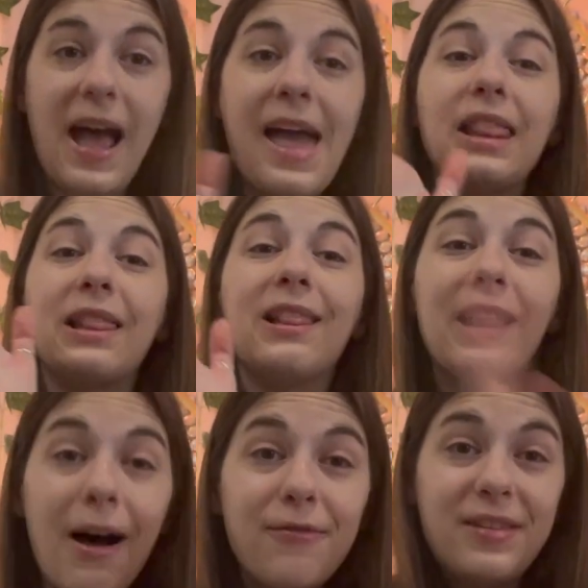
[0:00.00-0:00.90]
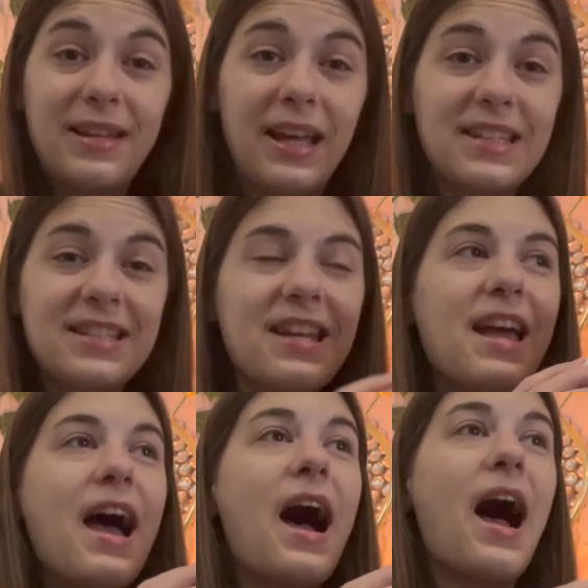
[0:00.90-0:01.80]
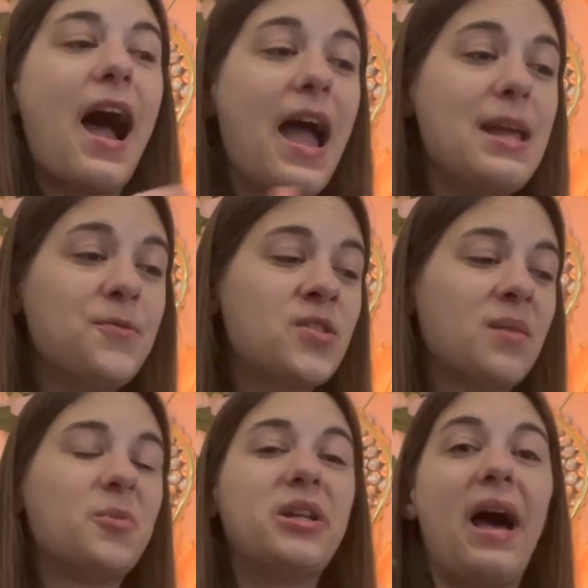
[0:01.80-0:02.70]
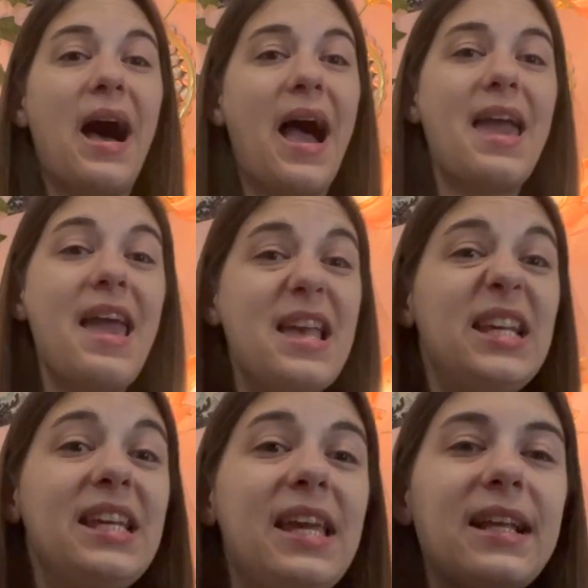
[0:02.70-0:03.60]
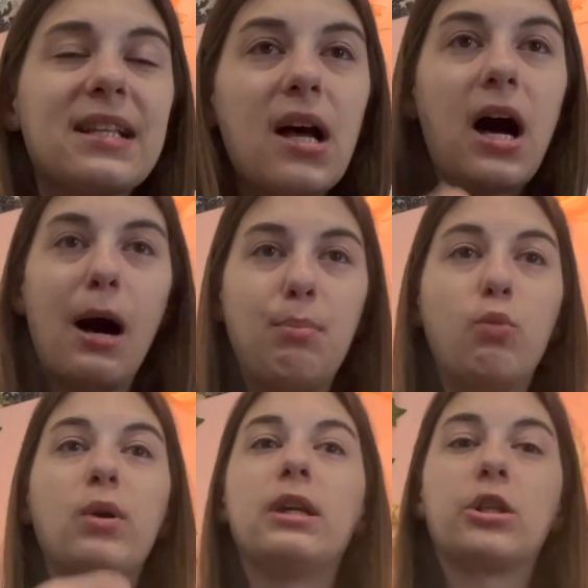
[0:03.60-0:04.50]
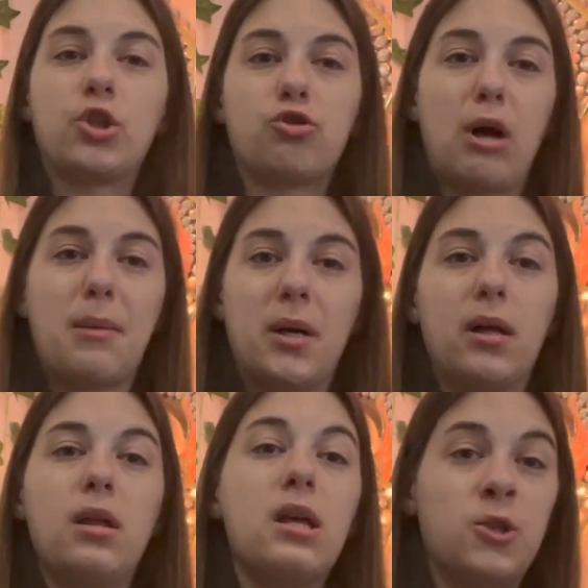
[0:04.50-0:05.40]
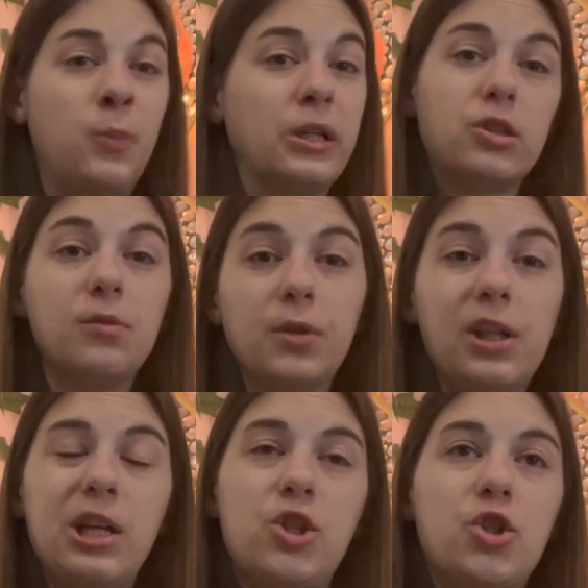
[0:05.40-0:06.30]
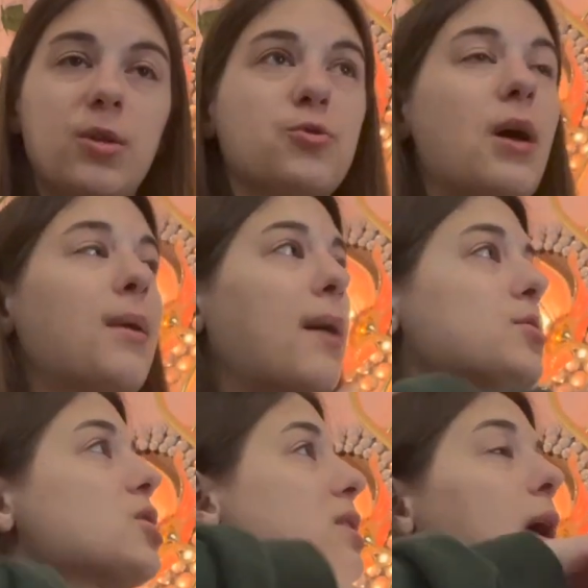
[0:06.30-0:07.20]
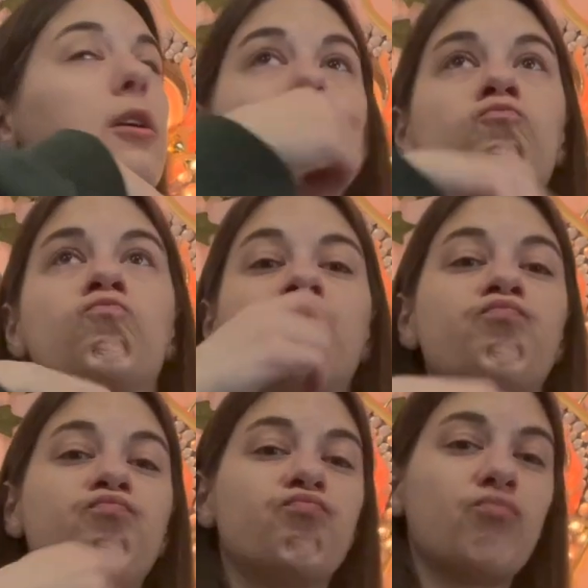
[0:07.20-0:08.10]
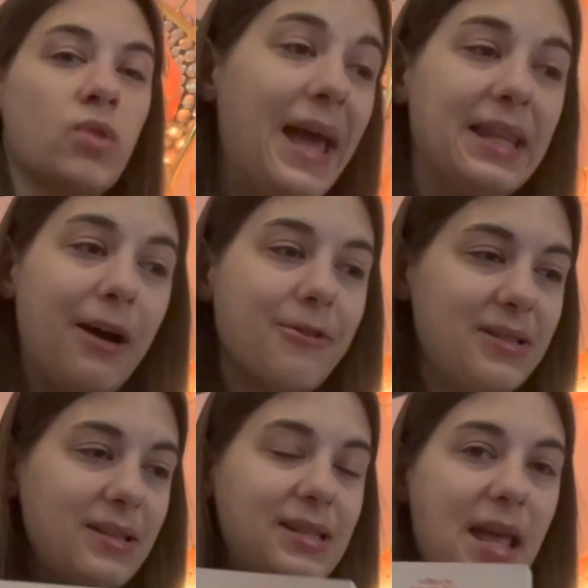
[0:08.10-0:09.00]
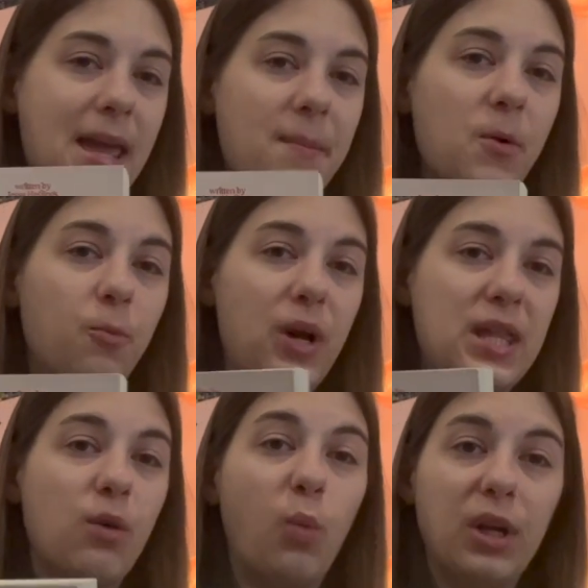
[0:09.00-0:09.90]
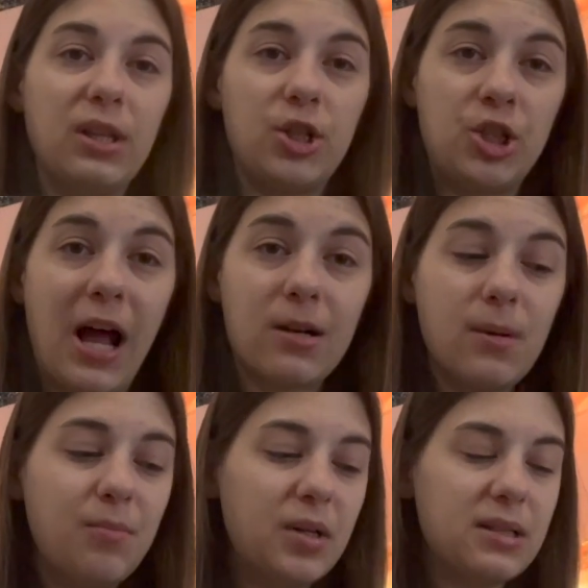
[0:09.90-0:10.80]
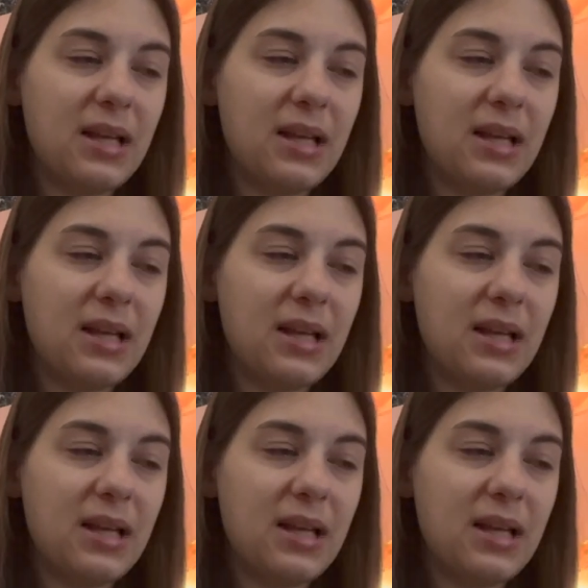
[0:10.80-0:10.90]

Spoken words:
I loved this. I am someone, I eat up when there's drama, especially relationship drama. I'm just like, and that was the same with one of the Shatter Me books.